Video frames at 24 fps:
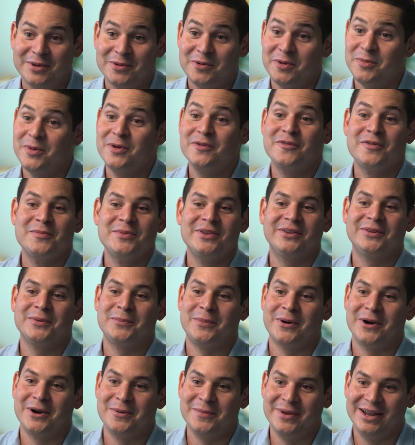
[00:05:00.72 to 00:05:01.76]
I mean, we moved from this
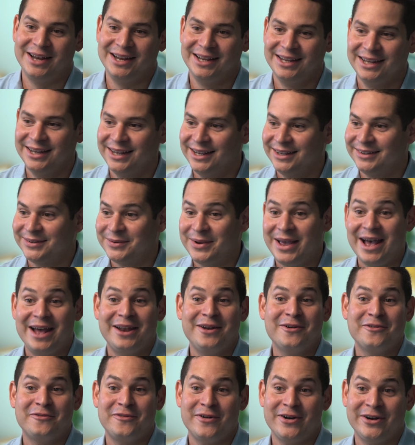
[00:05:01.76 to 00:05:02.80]
apartment, so we had
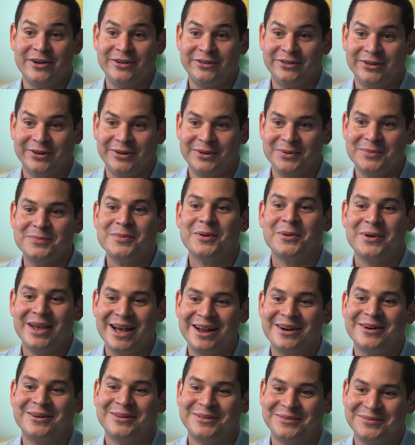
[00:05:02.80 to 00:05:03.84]
no furniture, but we
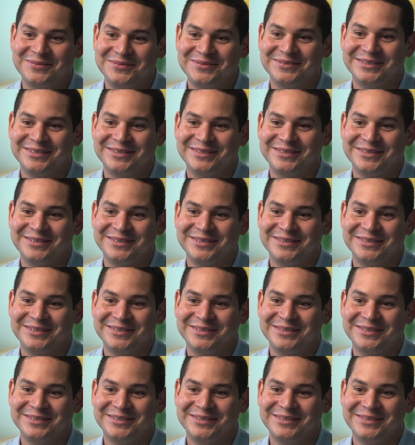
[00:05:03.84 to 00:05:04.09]
had a home.